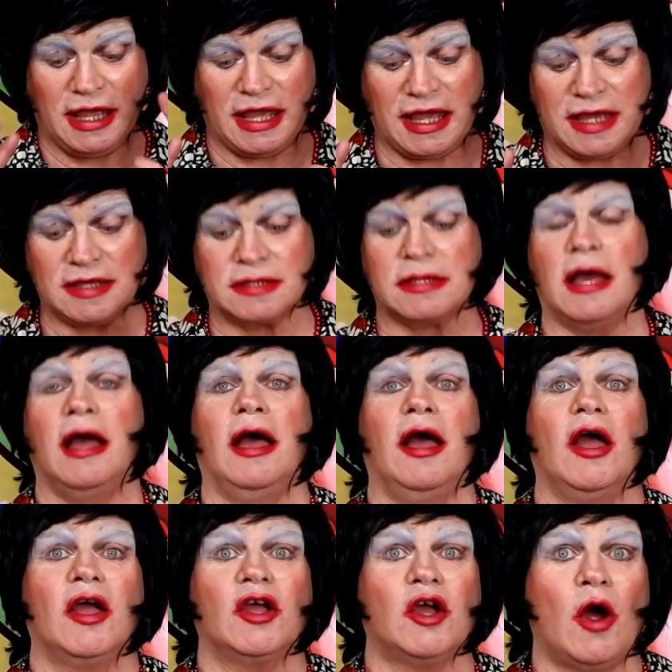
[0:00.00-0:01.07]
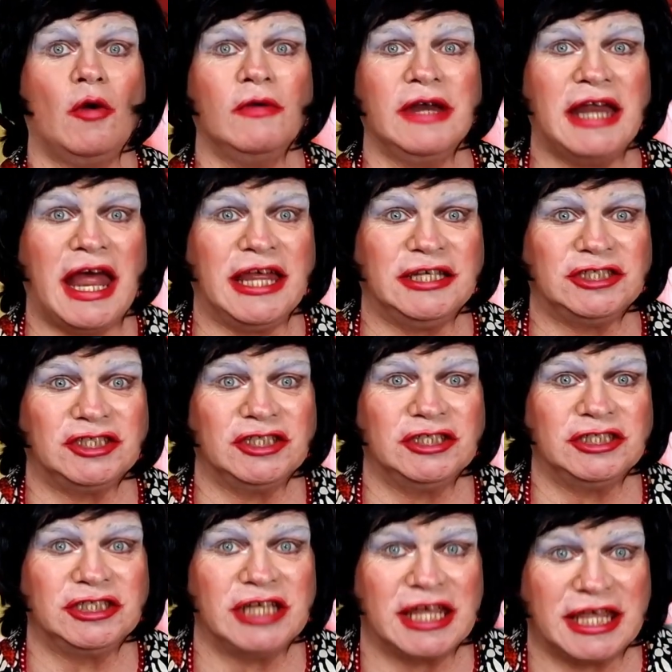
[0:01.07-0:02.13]
is Coronation
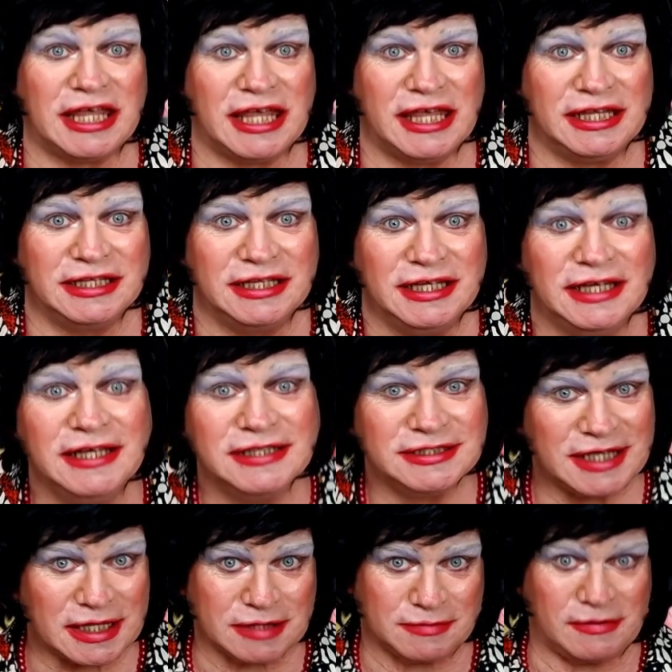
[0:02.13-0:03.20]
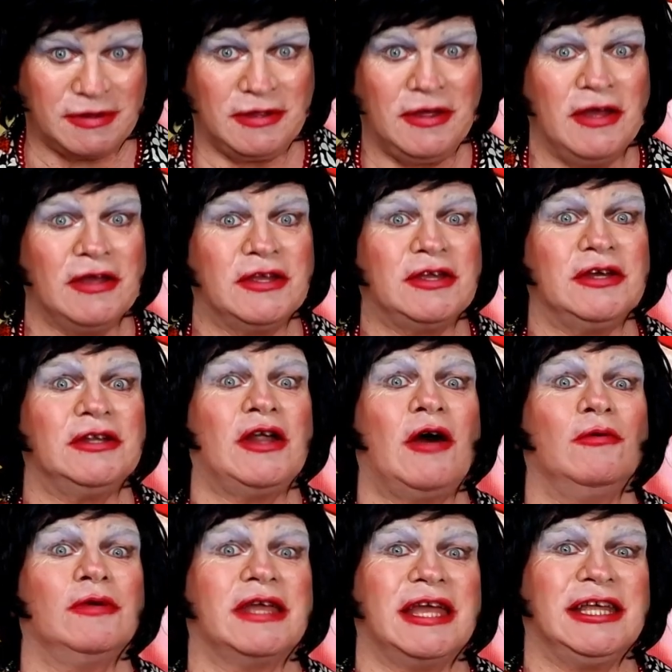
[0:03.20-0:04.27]
Chicken. Just for good
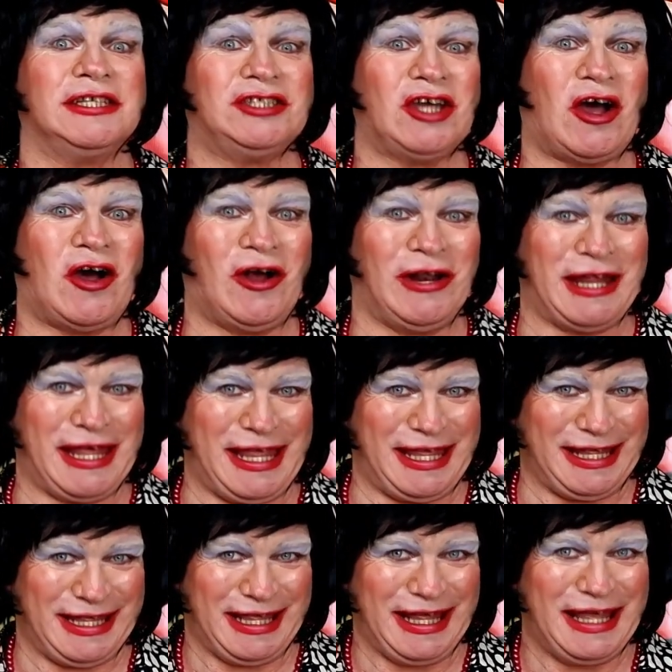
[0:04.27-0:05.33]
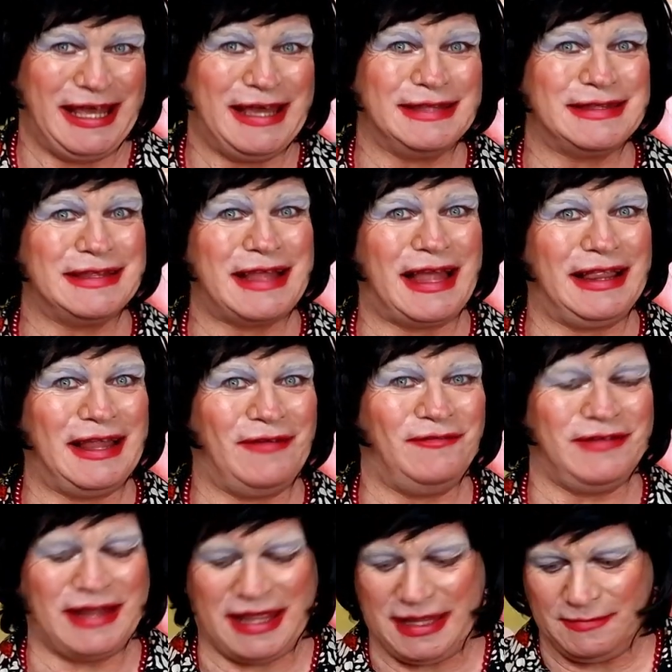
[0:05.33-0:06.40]
old King Charlie. Isn't that
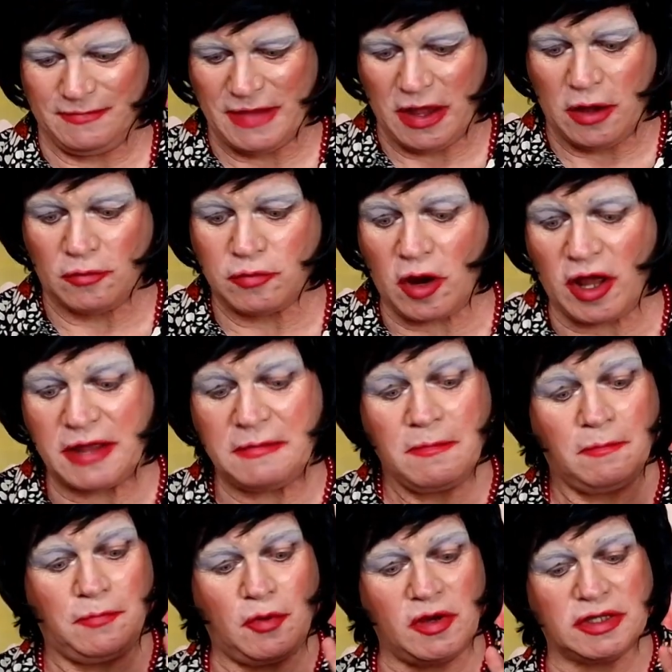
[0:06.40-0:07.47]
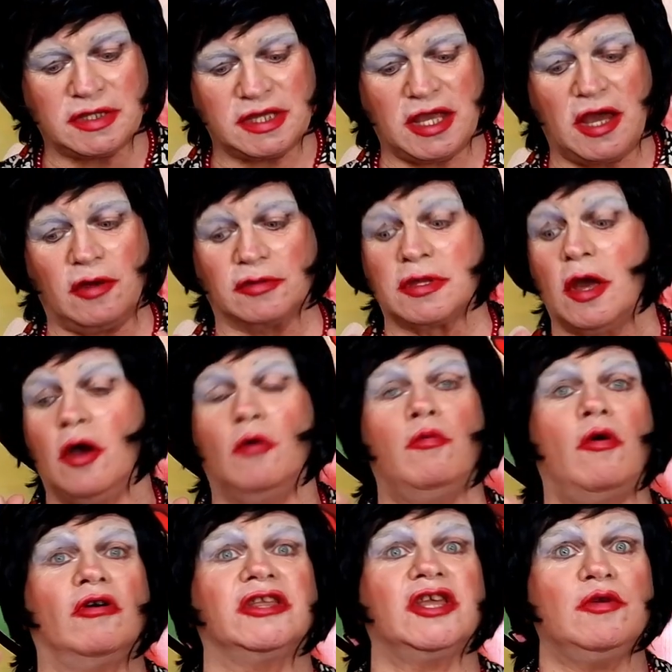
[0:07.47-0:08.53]
lovely? Right, boys and girls,
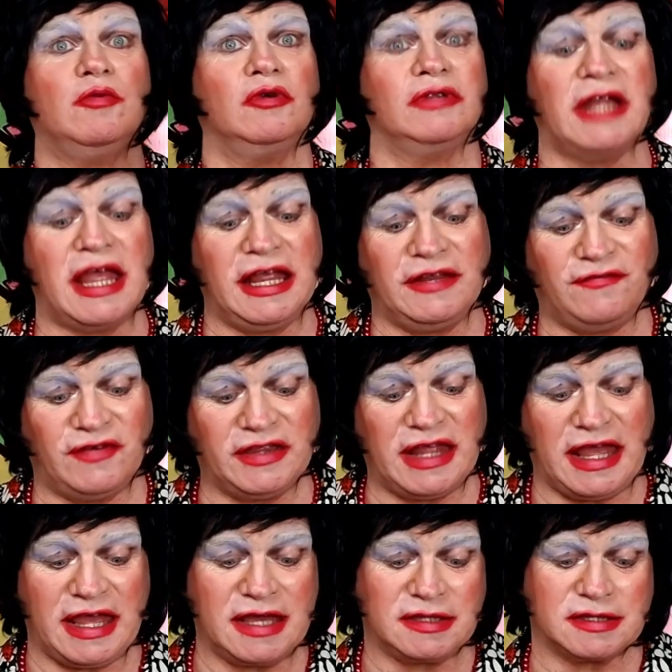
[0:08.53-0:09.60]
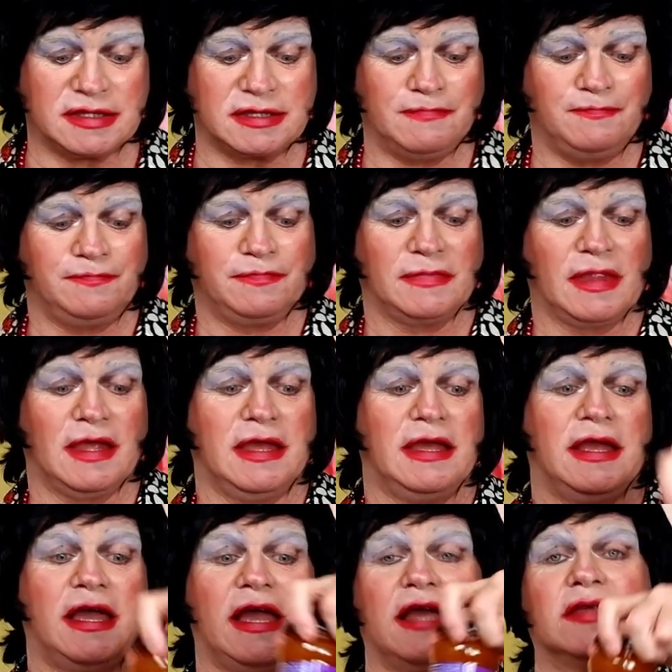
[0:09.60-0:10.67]
what you will need for this
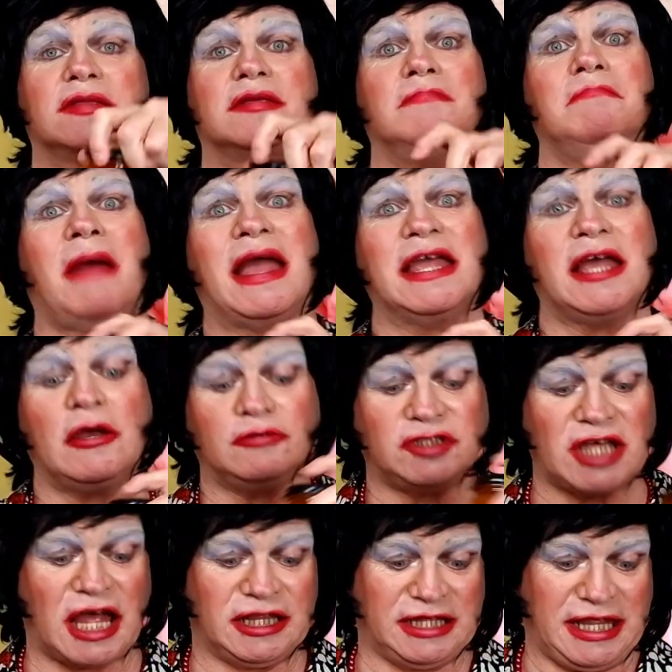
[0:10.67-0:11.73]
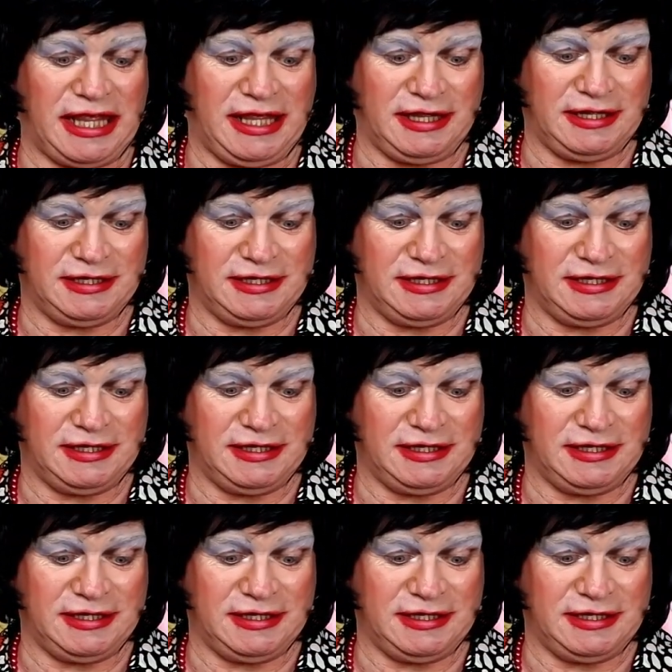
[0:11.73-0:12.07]
is some mango chutney,